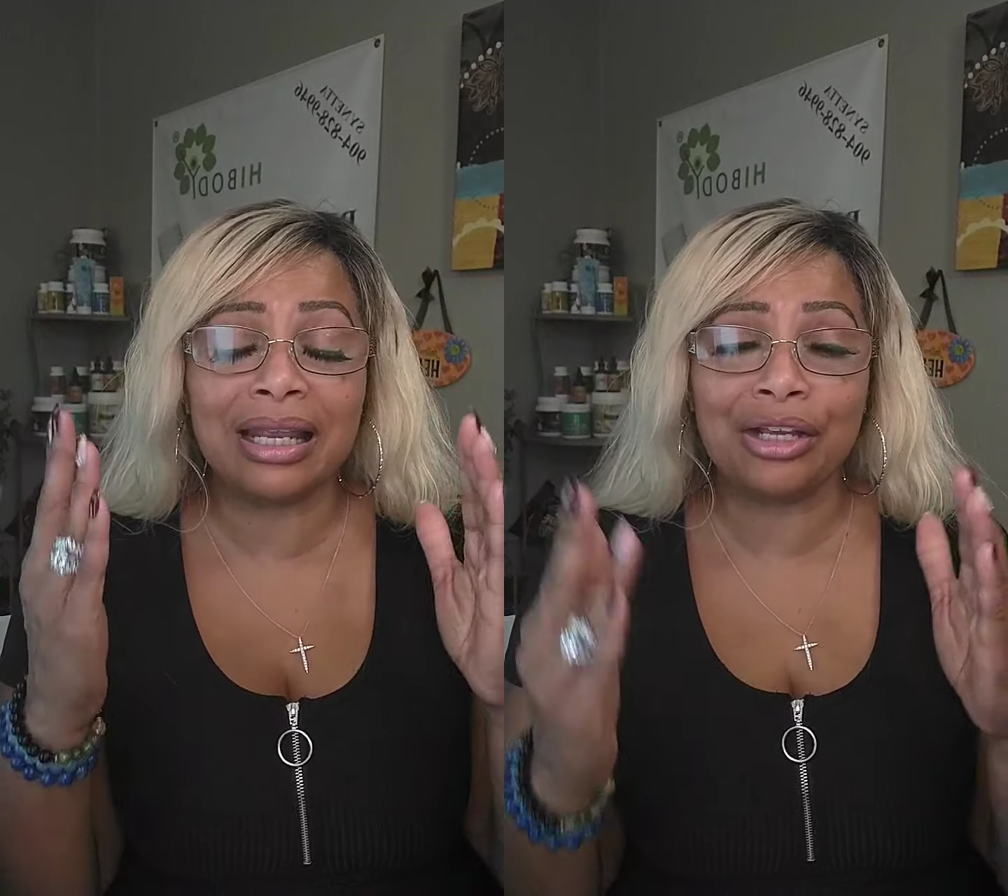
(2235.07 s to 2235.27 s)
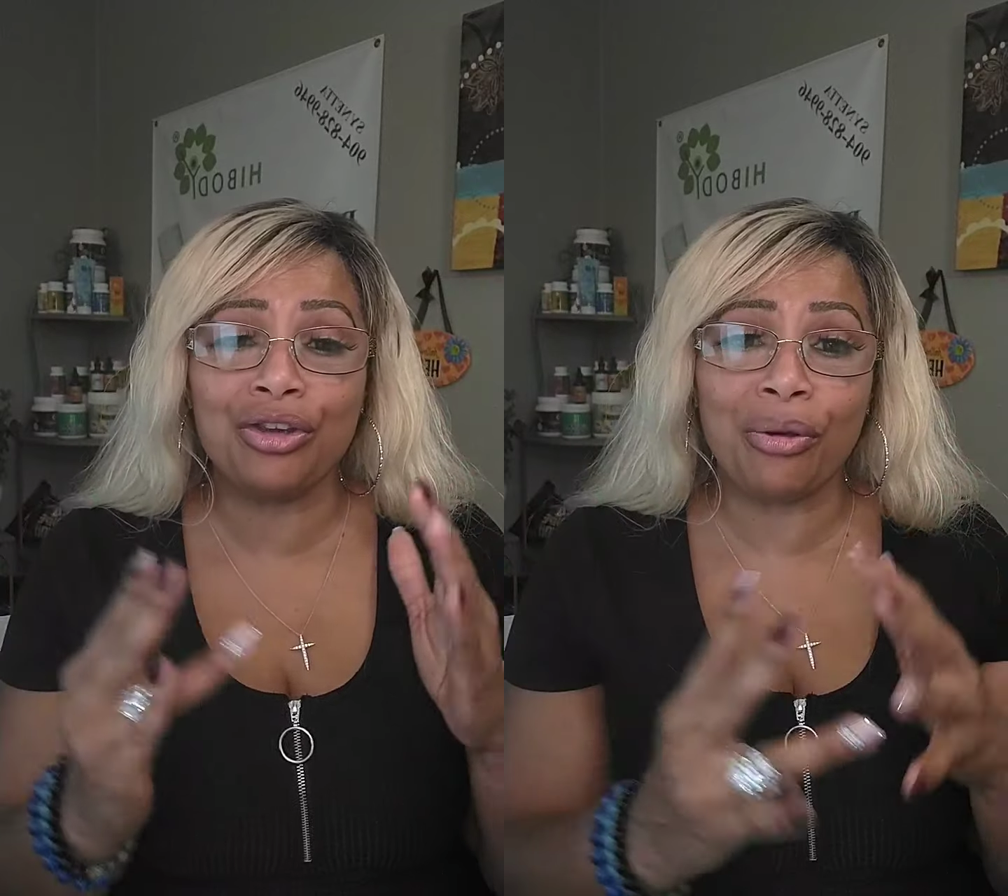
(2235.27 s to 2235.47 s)

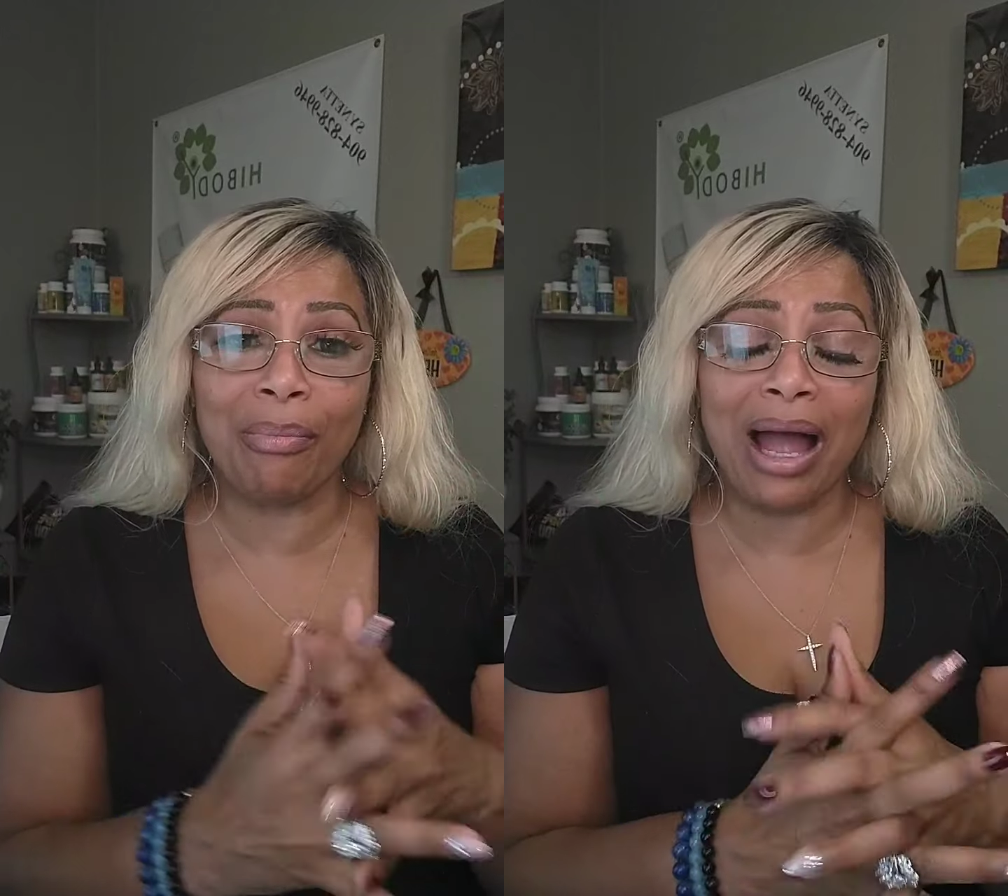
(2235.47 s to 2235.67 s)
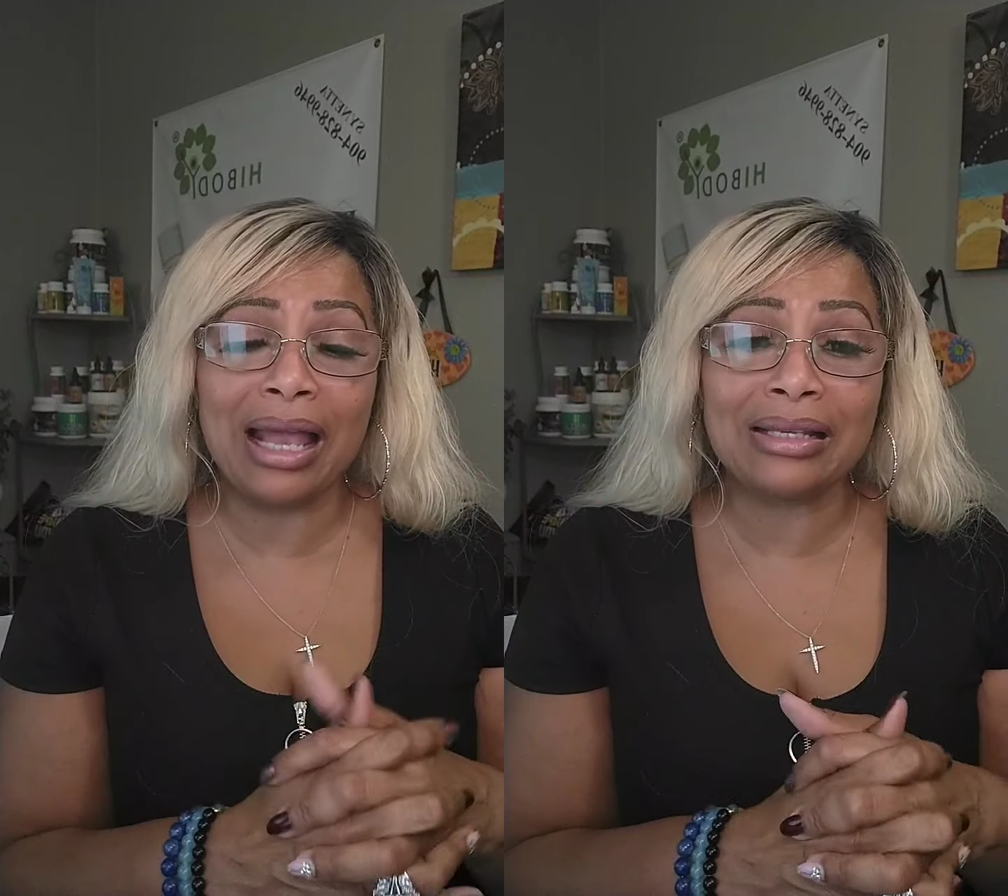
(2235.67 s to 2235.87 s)
in your
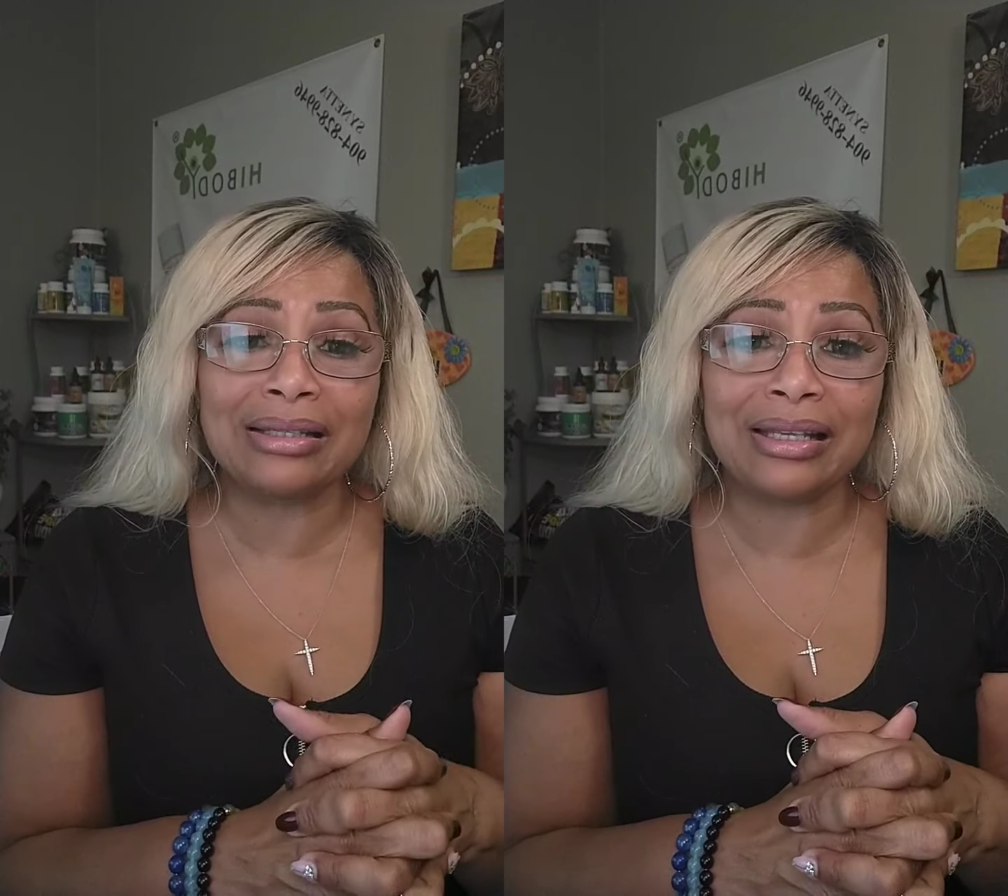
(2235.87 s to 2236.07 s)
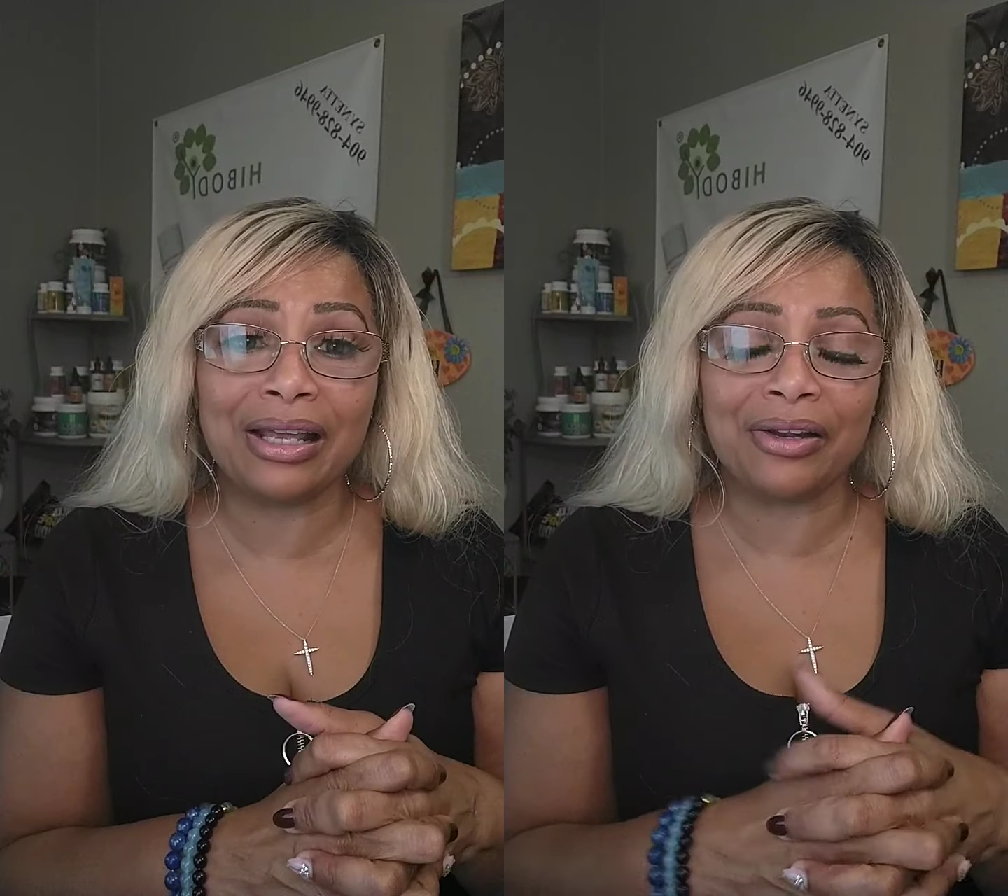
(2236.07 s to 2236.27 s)

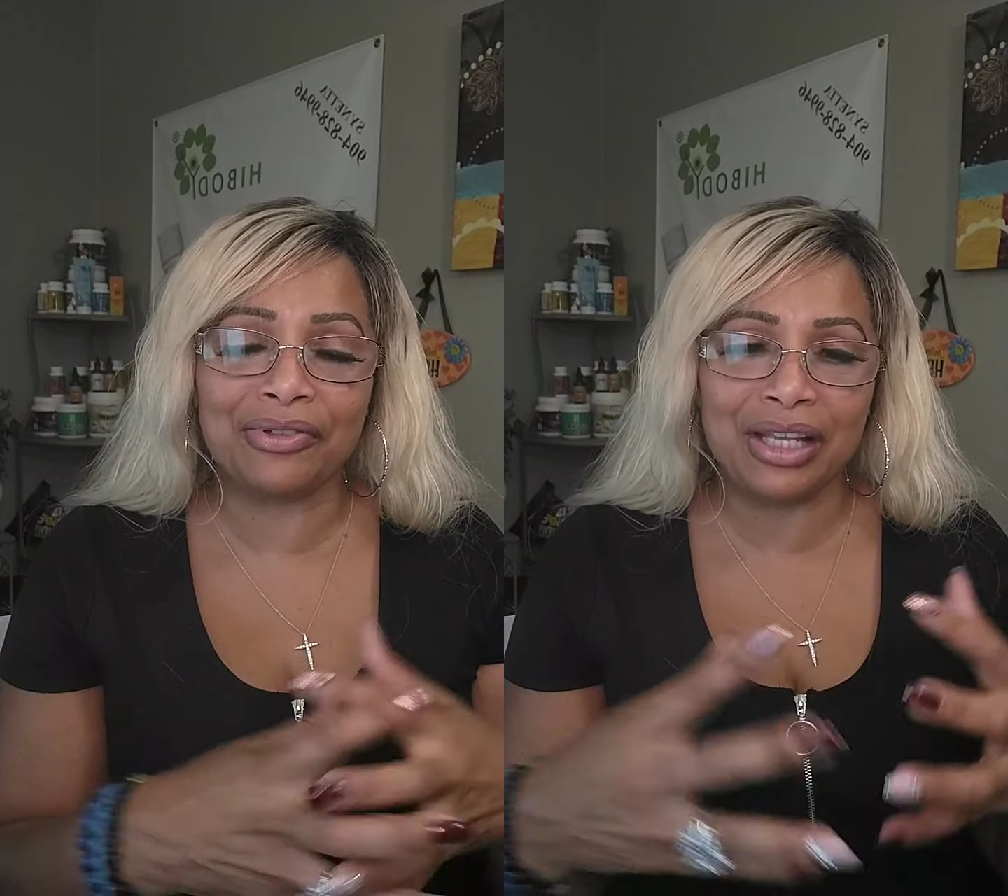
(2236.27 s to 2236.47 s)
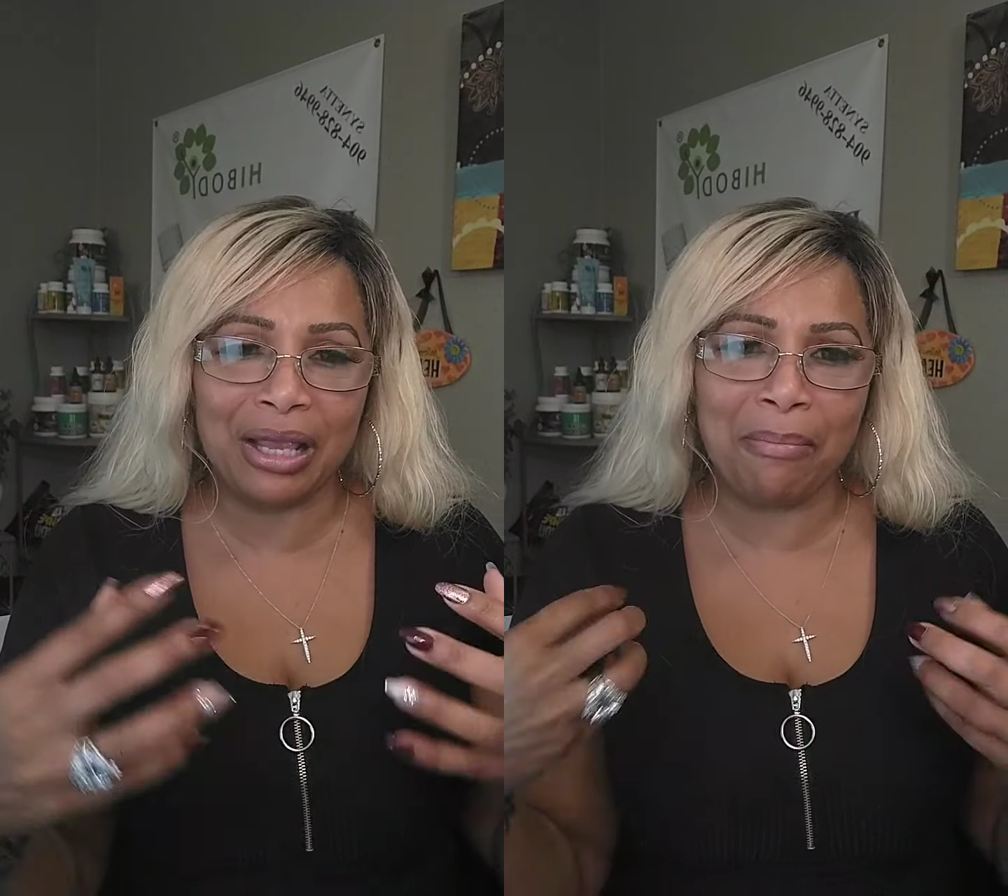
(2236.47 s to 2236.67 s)
mindset of
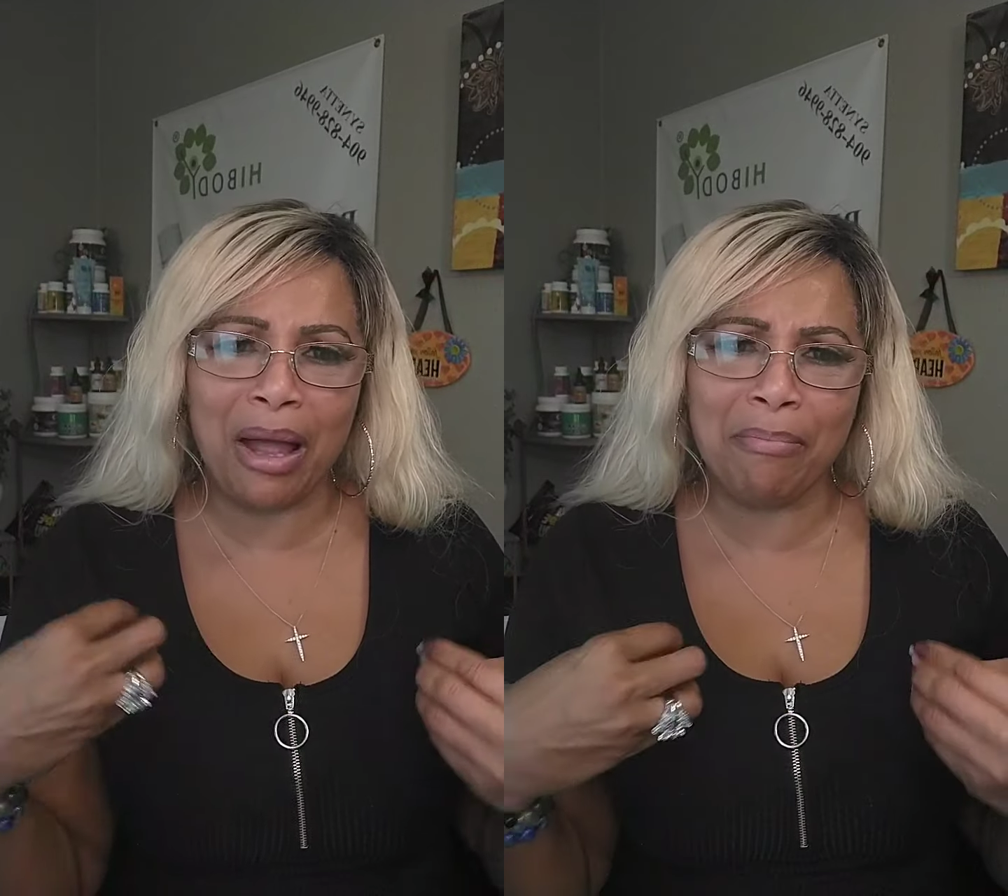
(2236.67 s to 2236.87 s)
saying my